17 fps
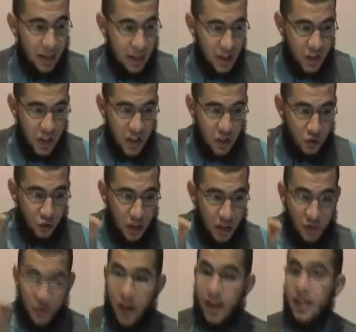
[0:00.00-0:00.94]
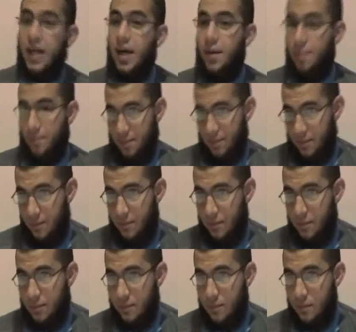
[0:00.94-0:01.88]
And this is to defend him.
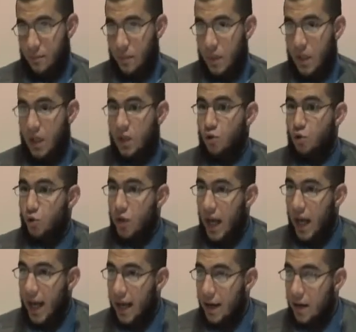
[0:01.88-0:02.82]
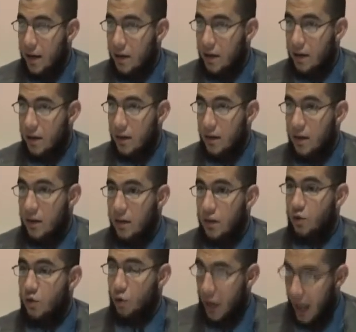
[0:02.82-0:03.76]
Today,
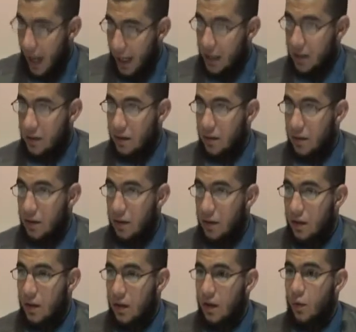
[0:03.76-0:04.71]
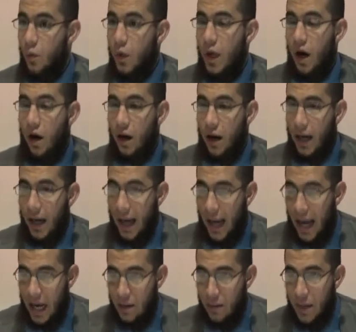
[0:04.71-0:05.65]
tonight, we
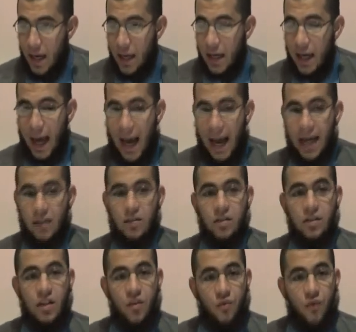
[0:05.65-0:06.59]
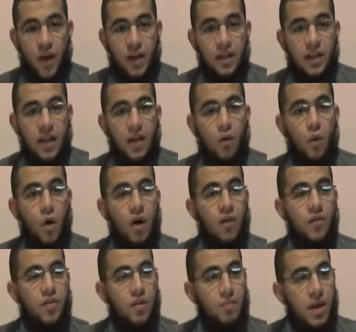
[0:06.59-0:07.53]
are aiming at defending
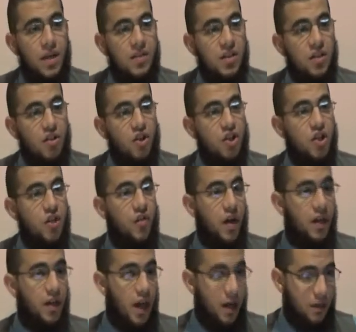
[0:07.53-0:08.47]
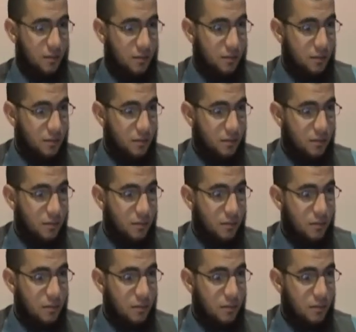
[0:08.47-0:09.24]
one of the messengers of Allah,